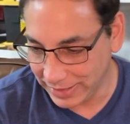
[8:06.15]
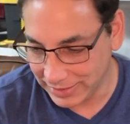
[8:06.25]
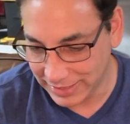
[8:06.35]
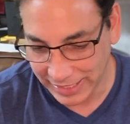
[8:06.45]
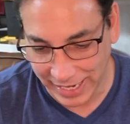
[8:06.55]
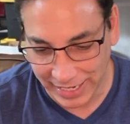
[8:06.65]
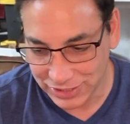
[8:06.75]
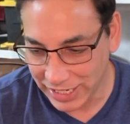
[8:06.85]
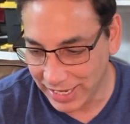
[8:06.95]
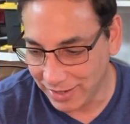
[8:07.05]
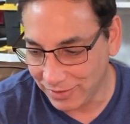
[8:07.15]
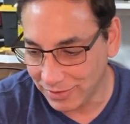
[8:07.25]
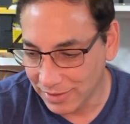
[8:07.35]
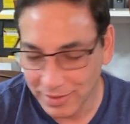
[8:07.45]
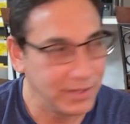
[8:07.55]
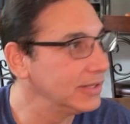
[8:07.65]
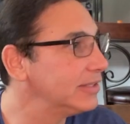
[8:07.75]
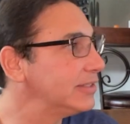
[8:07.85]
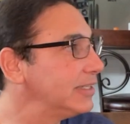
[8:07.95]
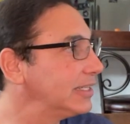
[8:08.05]
It's the
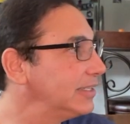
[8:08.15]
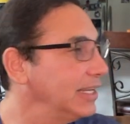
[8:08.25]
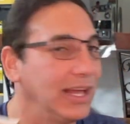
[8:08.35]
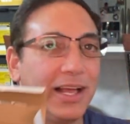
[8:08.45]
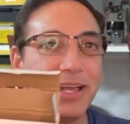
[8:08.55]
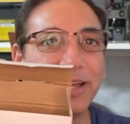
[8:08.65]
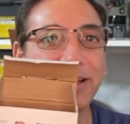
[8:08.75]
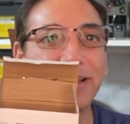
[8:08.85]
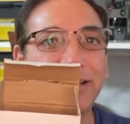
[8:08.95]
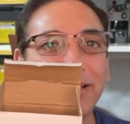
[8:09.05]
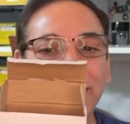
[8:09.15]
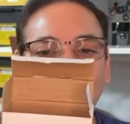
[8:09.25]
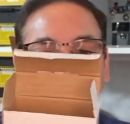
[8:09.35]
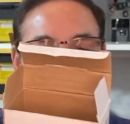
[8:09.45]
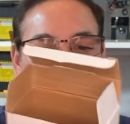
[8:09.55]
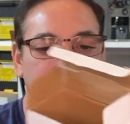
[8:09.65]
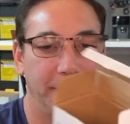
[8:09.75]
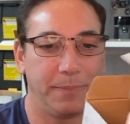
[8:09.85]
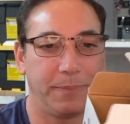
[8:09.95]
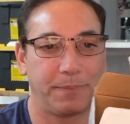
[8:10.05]
HL69
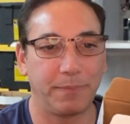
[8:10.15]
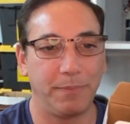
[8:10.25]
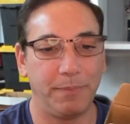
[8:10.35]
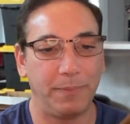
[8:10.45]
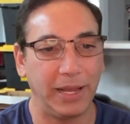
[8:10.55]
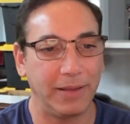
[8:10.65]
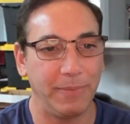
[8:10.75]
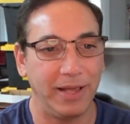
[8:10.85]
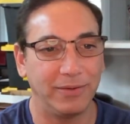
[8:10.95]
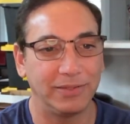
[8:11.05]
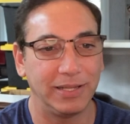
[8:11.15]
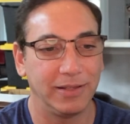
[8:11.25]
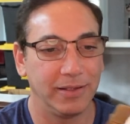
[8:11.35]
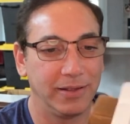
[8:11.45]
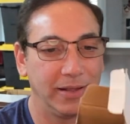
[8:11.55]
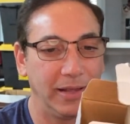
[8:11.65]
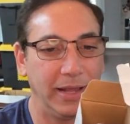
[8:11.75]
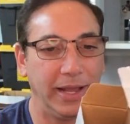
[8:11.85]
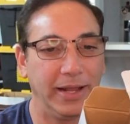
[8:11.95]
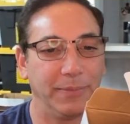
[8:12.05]
um, bike mount
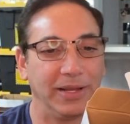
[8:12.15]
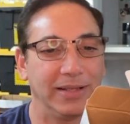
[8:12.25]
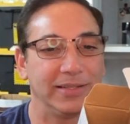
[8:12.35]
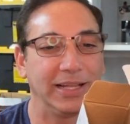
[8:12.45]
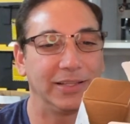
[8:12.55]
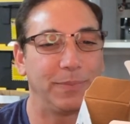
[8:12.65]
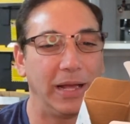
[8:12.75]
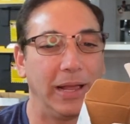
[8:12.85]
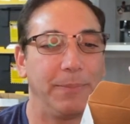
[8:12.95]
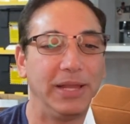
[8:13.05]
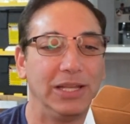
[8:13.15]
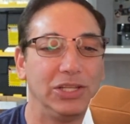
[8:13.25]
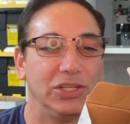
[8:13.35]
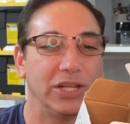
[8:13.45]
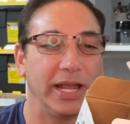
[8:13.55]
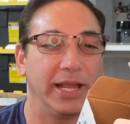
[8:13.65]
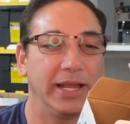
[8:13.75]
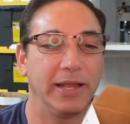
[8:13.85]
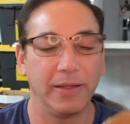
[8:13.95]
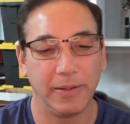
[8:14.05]
and I'm guessing it's by
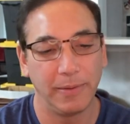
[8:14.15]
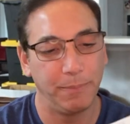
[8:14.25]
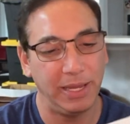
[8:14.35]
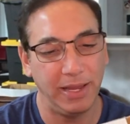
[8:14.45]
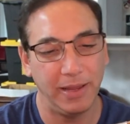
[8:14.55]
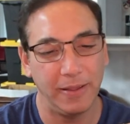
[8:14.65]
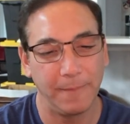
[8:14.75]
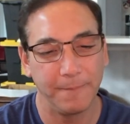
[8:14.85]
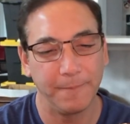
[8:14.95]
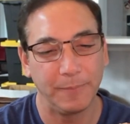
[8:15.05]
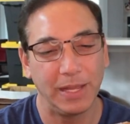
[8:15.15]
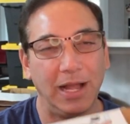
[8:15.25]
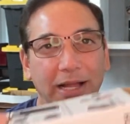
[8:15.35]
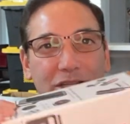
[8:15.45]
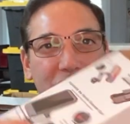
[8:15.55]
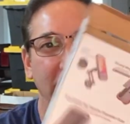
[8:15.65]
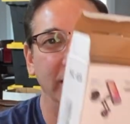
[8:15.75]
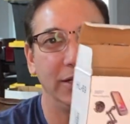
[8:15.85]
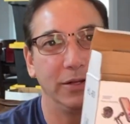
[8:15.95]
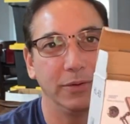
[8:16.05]
PJ,
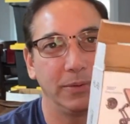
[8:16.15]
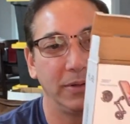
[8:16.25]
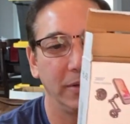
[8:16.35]
P-I-J-U.